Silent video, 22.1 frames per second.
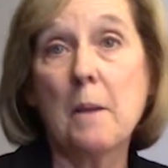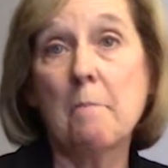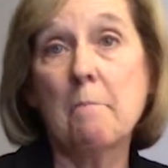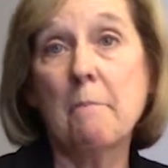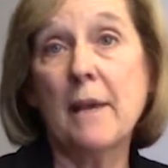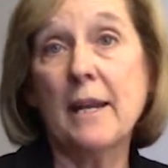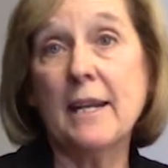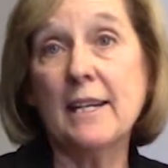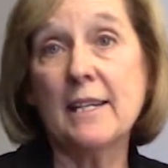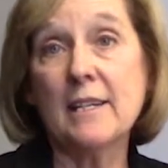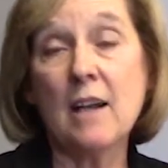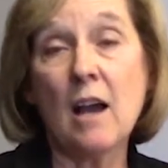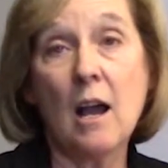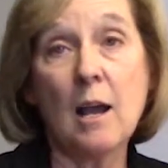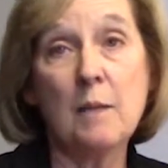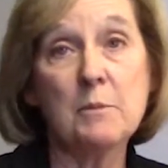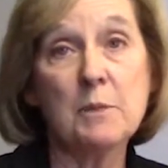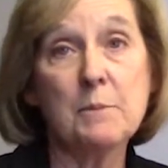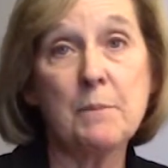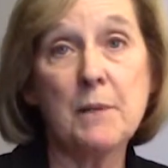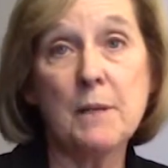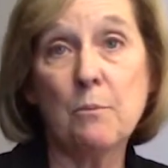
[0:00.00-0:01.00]
Many
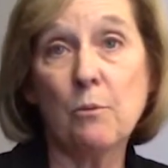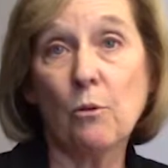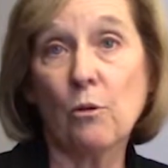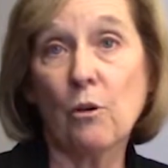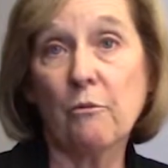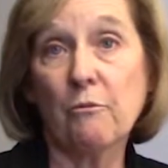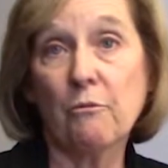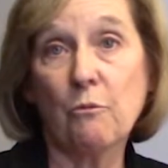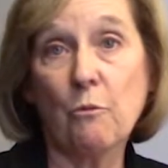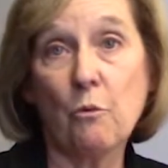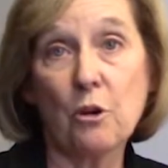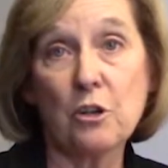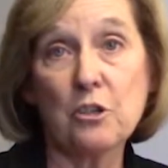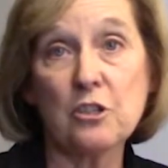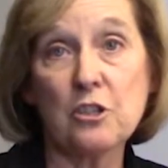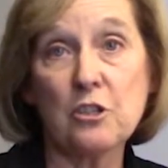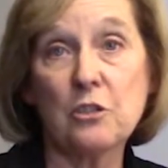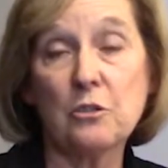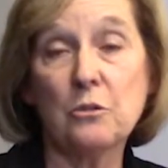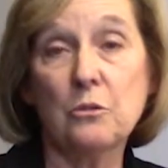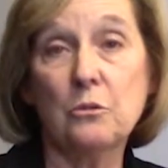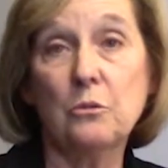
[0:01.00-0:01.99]
times people are forced
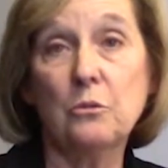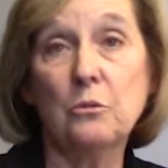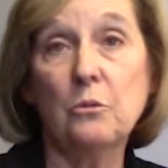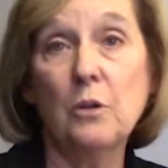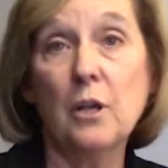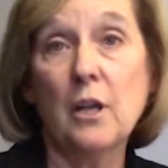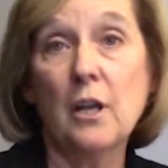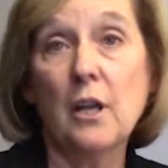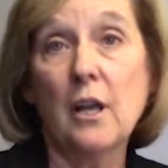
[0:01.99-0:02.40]
to